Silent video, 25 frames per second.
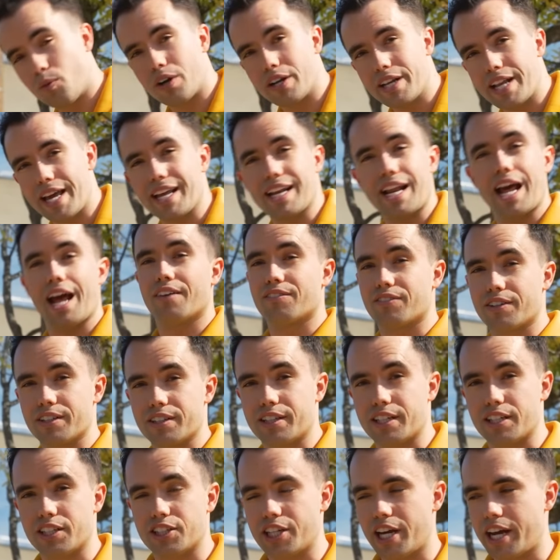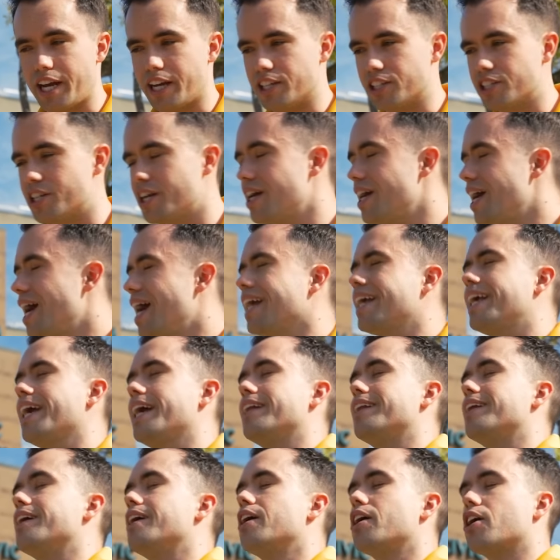one day and everything changed.
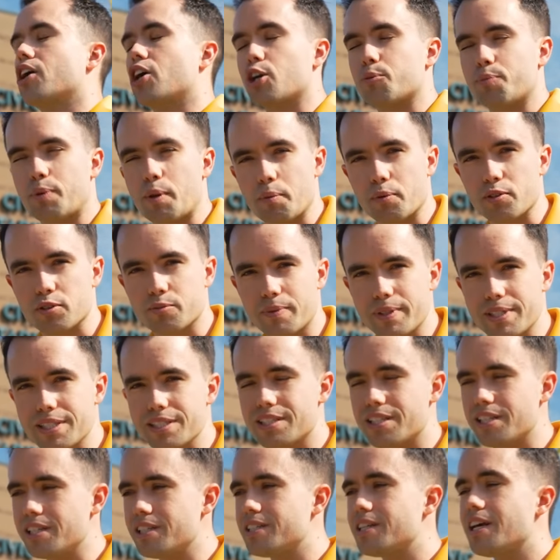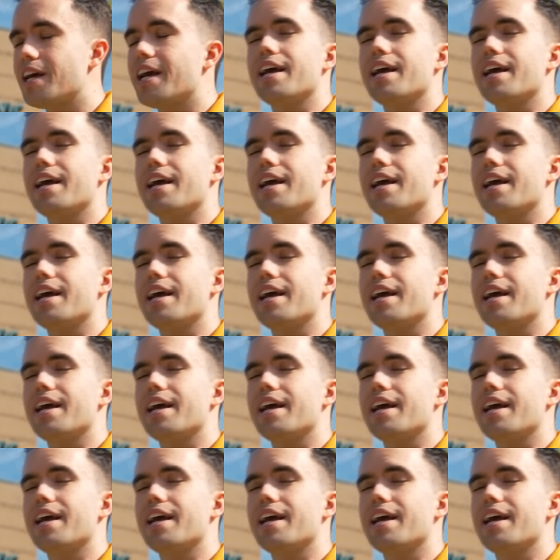Again, hurt people's businesses,